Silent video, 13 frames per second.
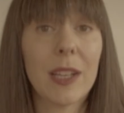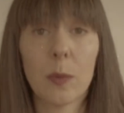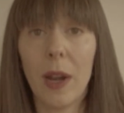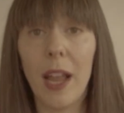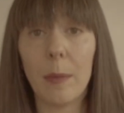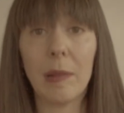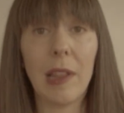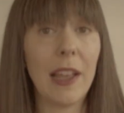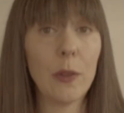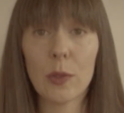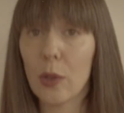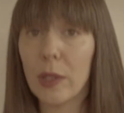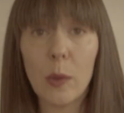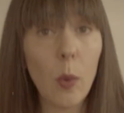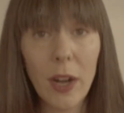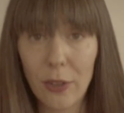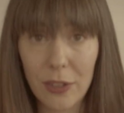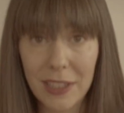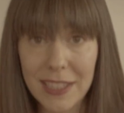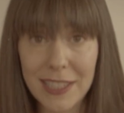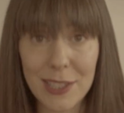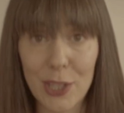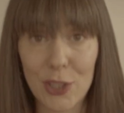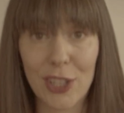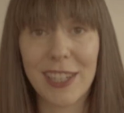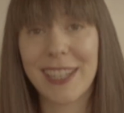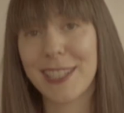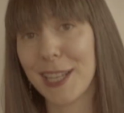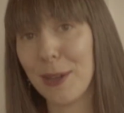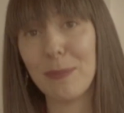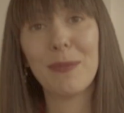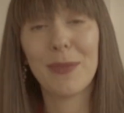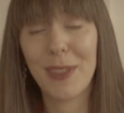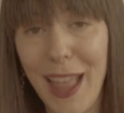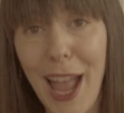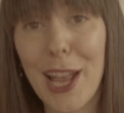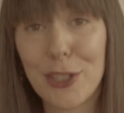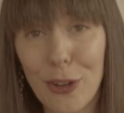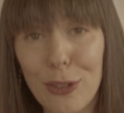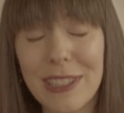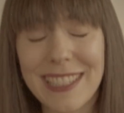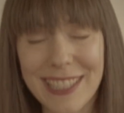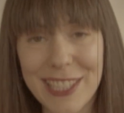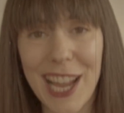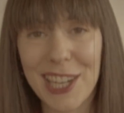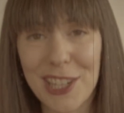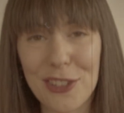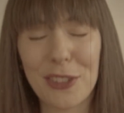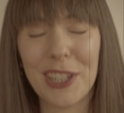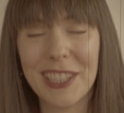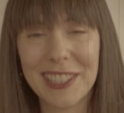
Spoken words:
when I applied, there was only one early decision, because I'm as old as a dinosaur,